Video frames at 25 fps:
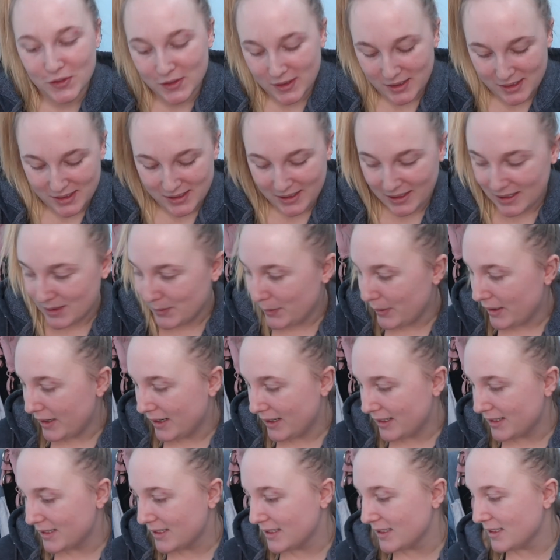for
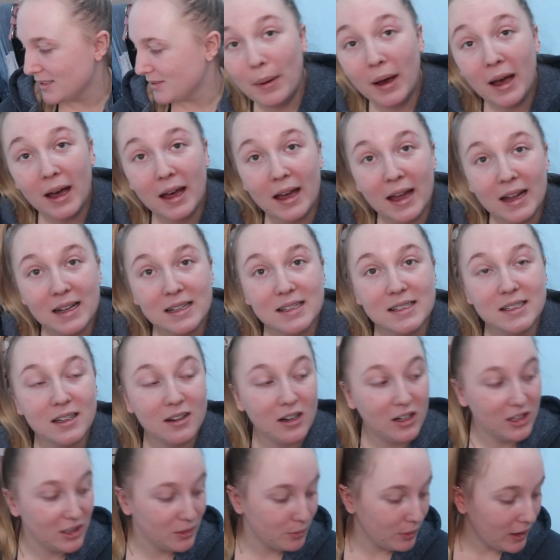$6. But
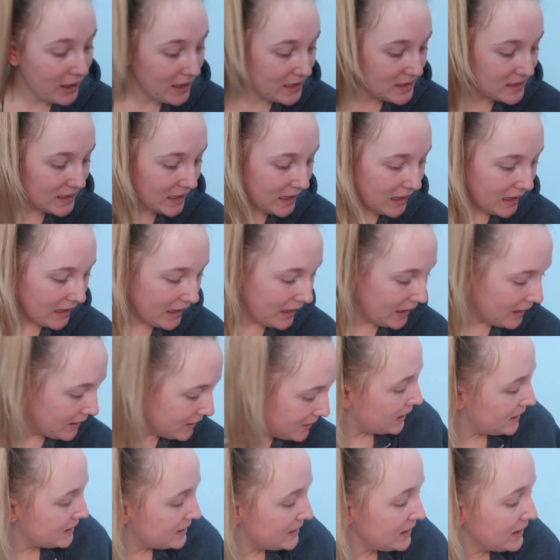on the bright side,
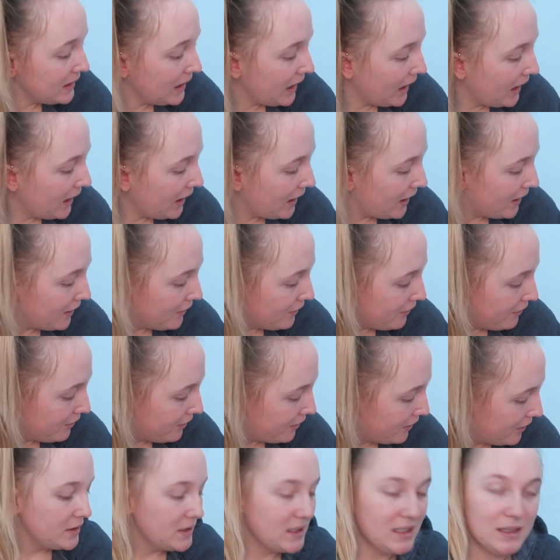I did have
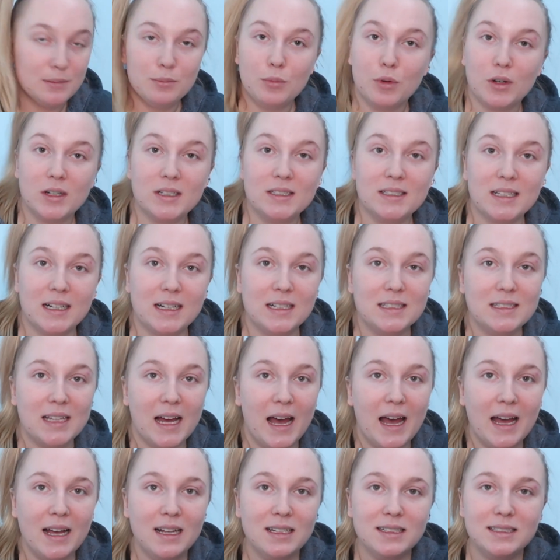some more
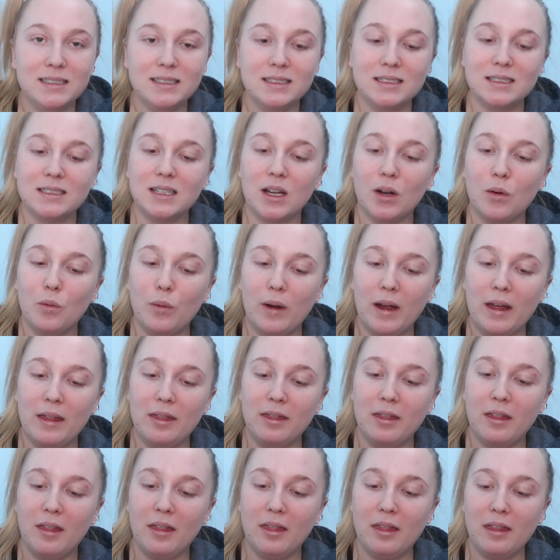success
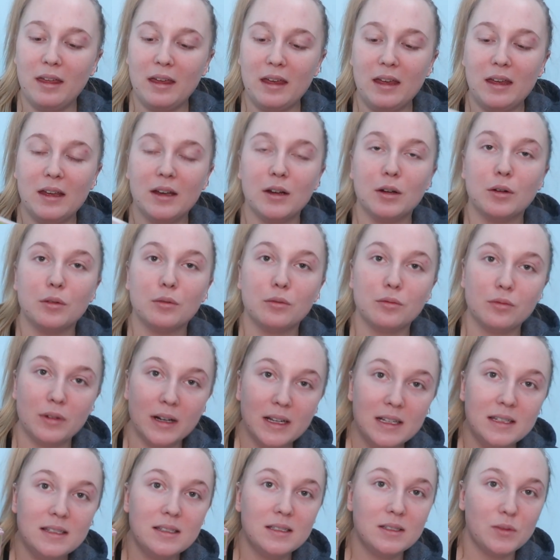with the
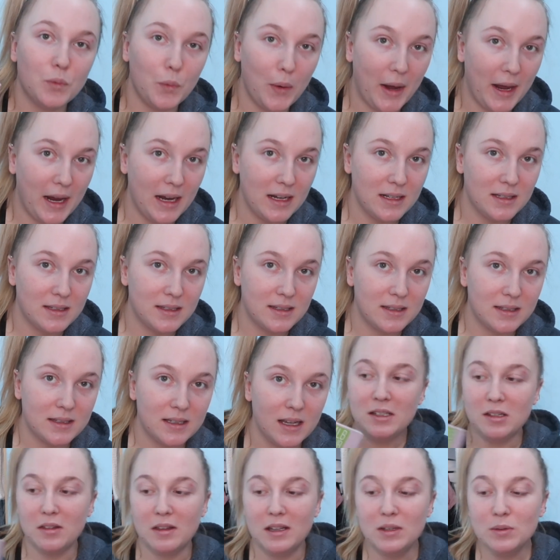wrist weights.
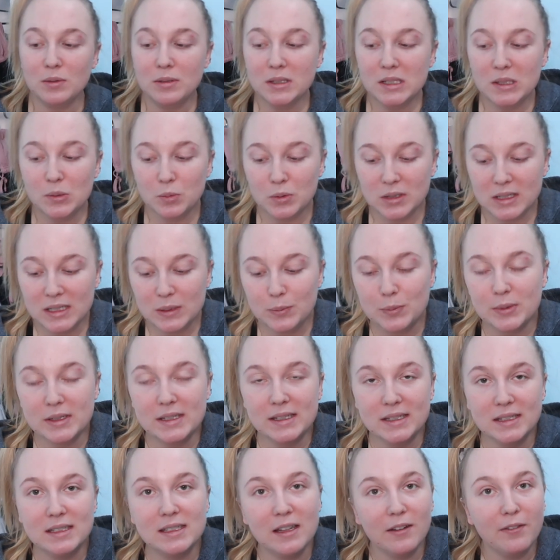So these ones were
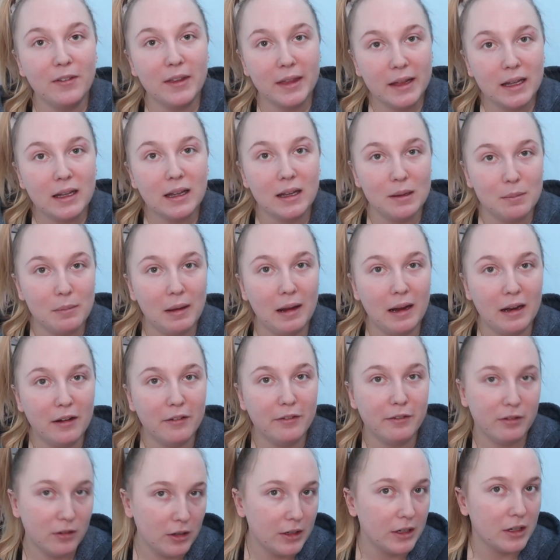specifically made
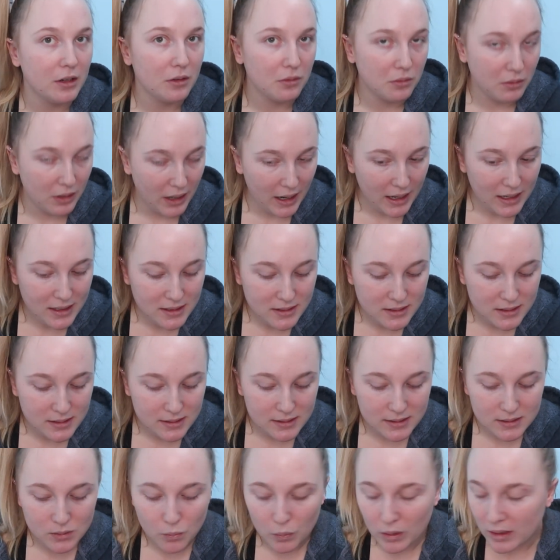for your
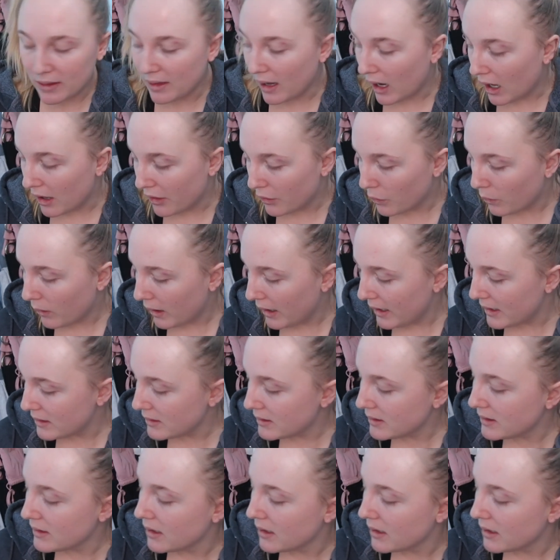wrists, where the other one